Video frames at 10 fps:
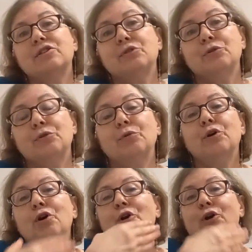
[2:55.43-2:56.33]
to
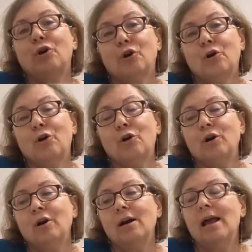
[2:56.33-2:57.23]
her
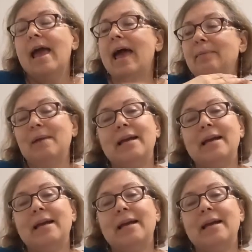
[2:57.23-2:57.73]
and